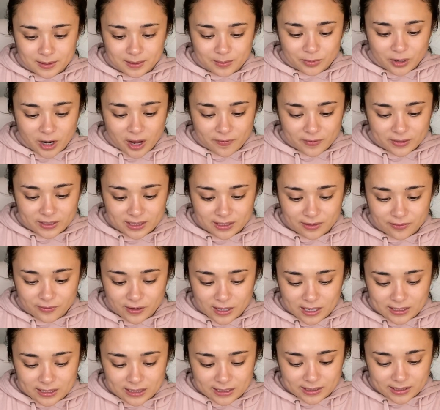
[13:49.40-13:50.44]
Prophecy,
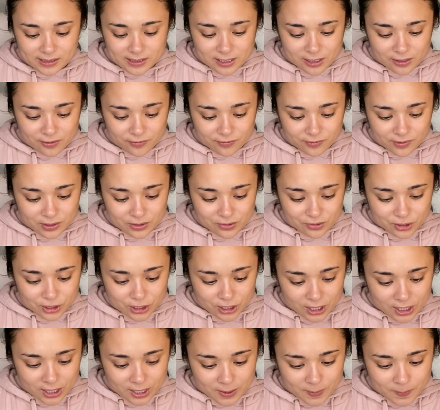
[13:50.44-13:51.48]
fate, destiny,
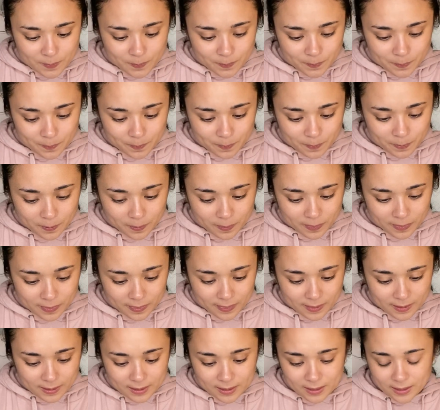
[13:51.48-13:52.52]
future.
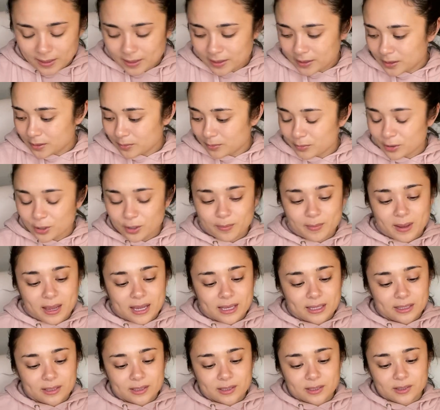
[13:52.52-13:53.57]
The
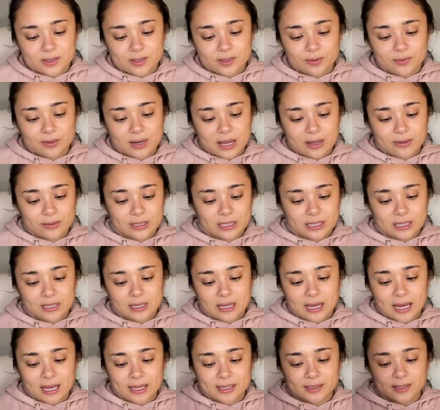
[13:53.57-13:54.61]
mermaids, surrounded
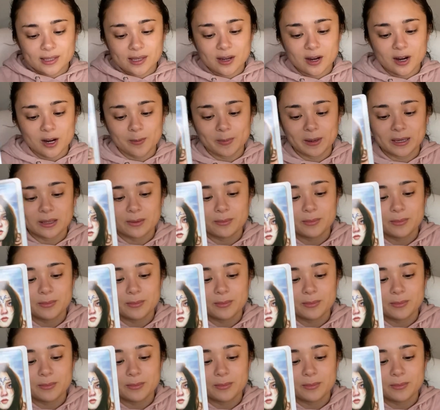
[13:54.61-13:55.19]
as they are by the